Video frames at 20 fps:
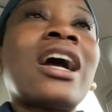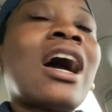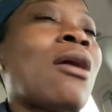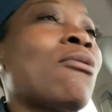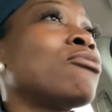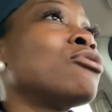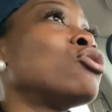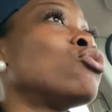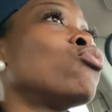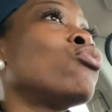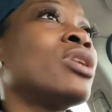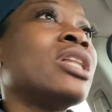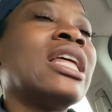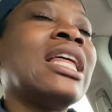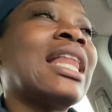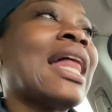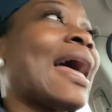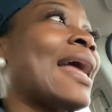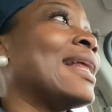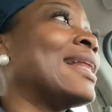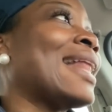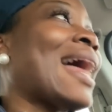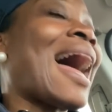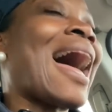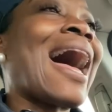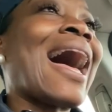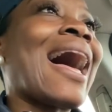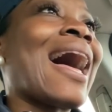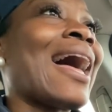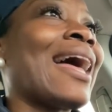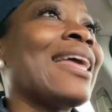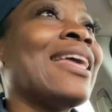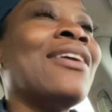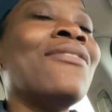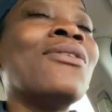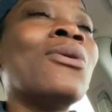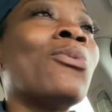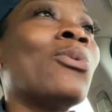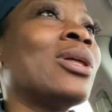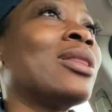i was really like nah
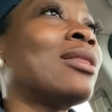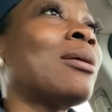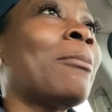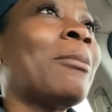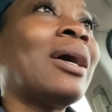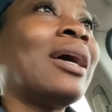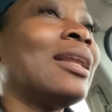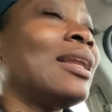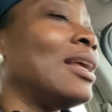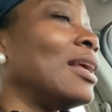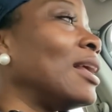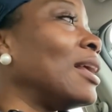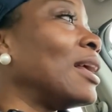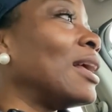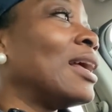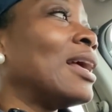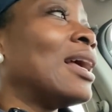even with the money